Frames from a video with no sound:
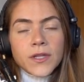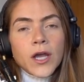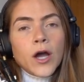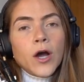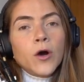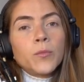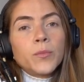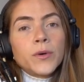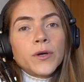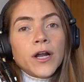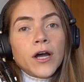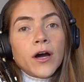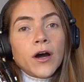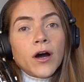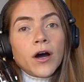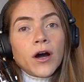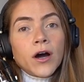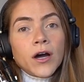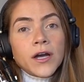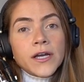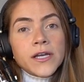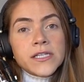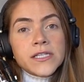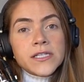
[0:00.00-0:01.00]
open our
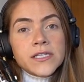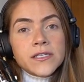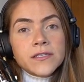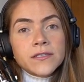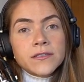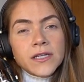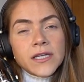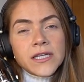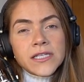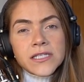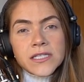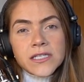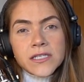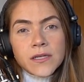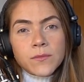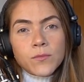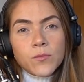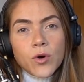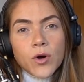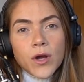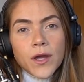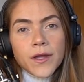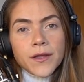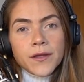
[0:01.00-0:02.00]
eyes in some
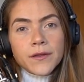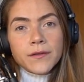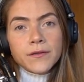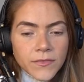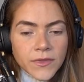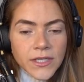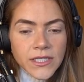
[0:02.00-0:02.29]
way.